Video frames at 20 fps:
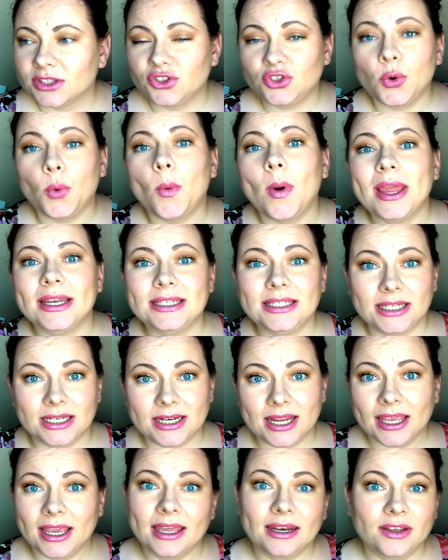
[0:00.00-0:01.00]
20
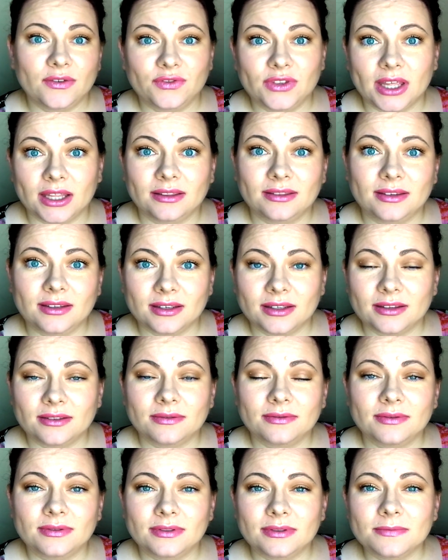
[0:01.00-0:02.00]
negative that uh,
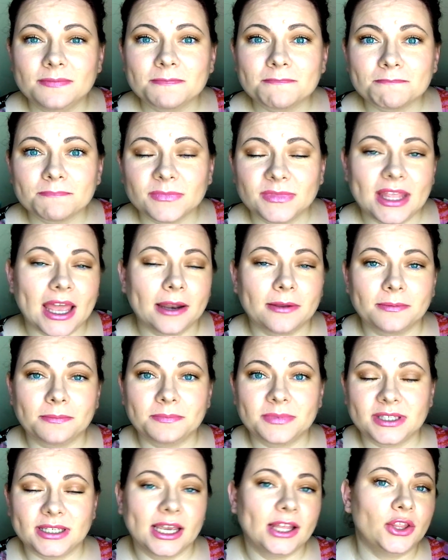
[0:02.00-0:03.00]
that
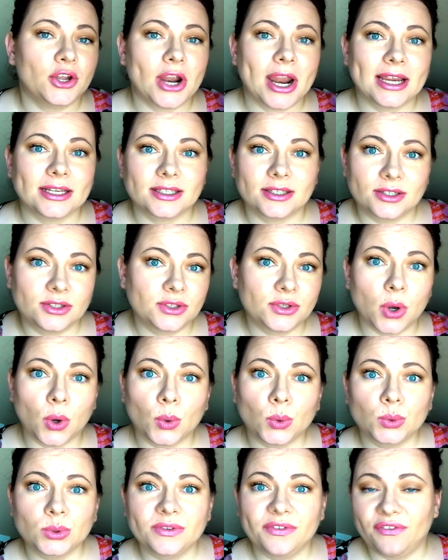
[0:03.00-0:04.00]
seller has
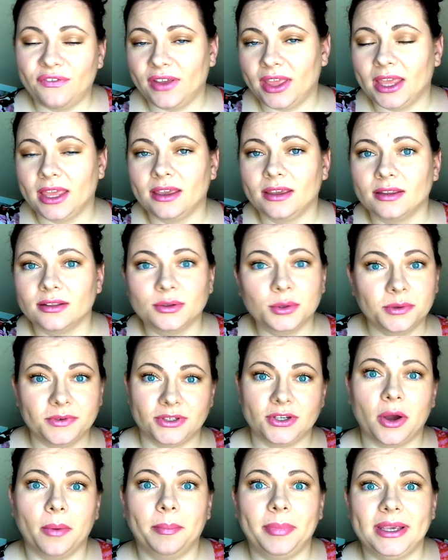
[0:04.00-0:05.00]
sold fake Louis
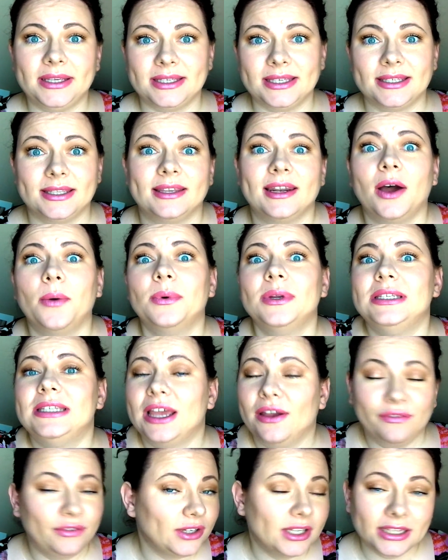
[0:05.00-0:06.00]
Vuitton pieces, then I would
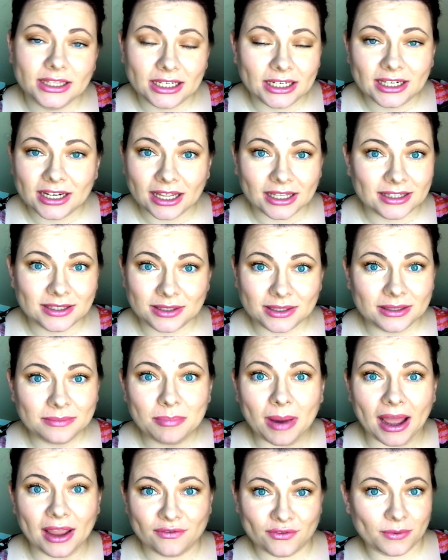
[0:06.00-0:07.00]
definitely not
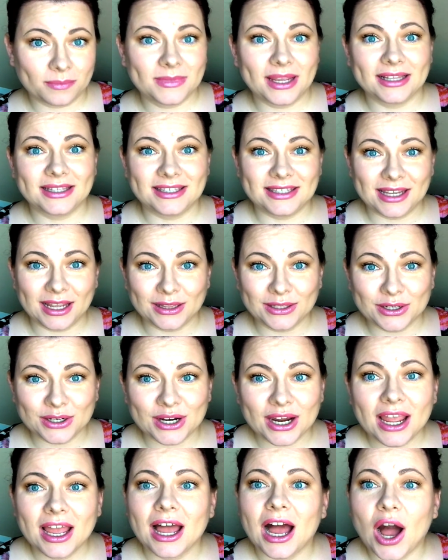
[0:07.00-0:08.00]
buy from that
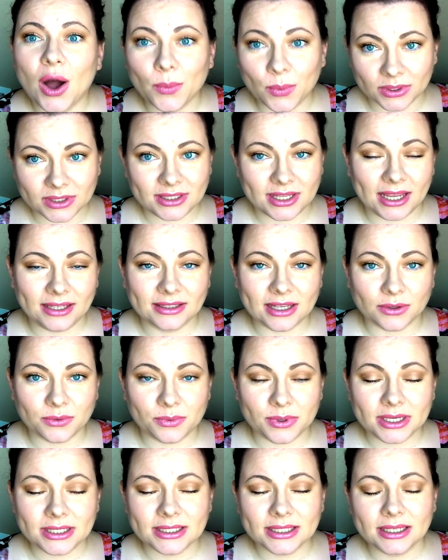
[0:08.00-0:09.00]
seller I won't take that
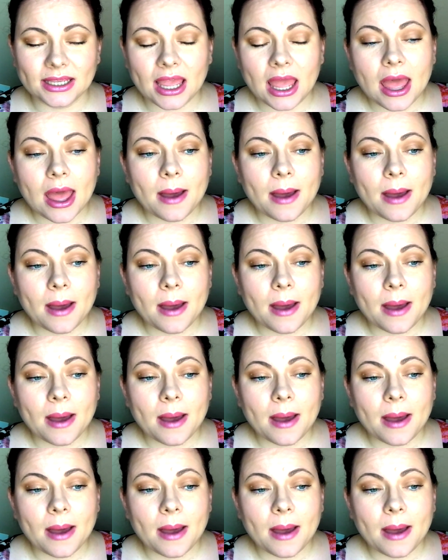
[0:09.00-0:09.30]
risk